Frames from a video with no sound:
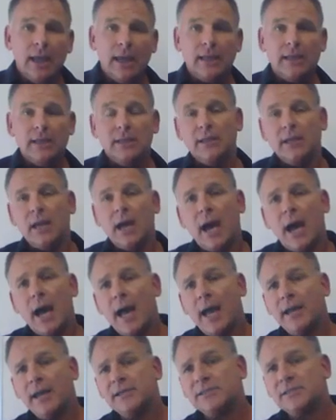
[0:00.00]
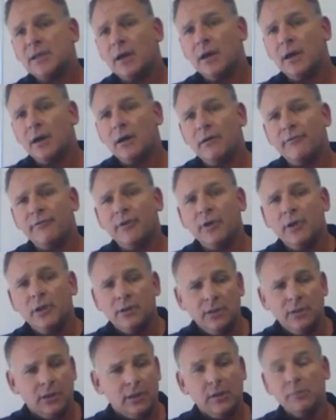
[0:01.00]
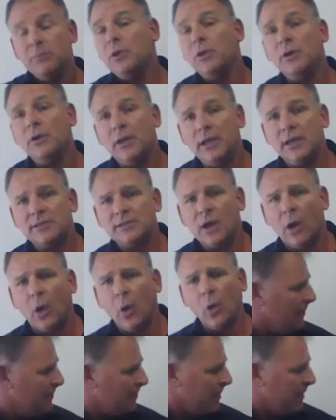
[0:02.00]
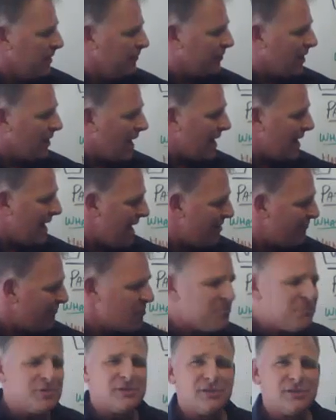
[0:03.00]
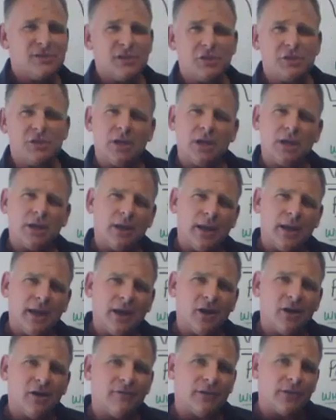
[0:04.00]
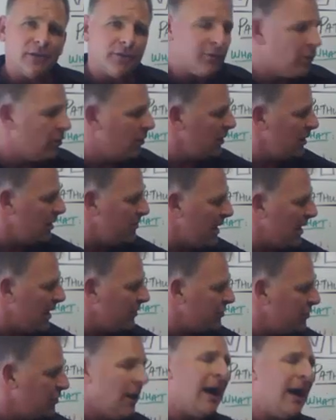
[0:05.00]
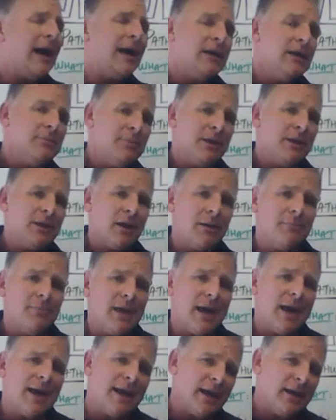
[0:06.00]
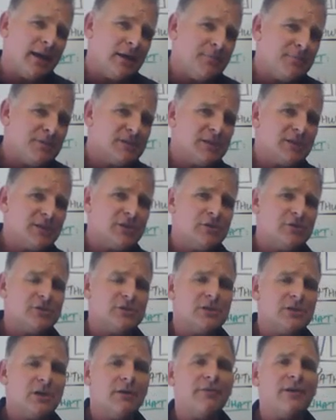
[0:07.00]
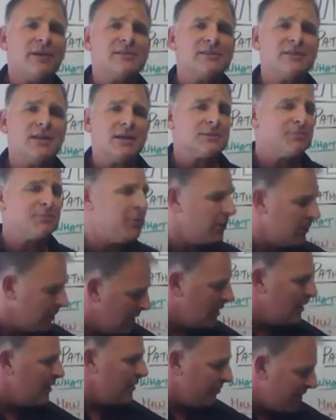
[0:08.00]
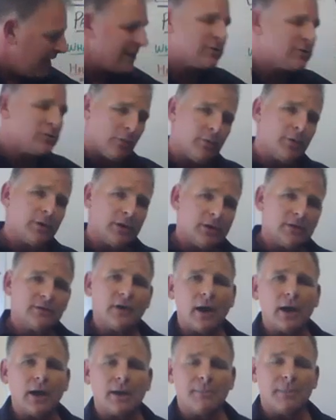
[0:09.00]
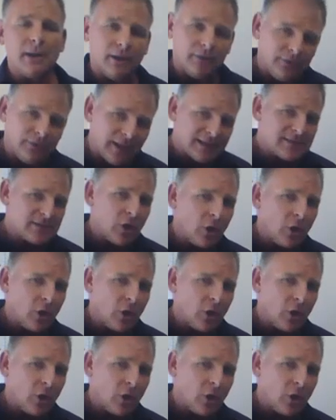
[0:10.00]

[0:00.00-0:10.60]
and in the eyes of the community as a whole. You've got to have a position and an air of authority about you. How do you become that? How do you position yourself as an expert? That's what we're going to talk about, and that's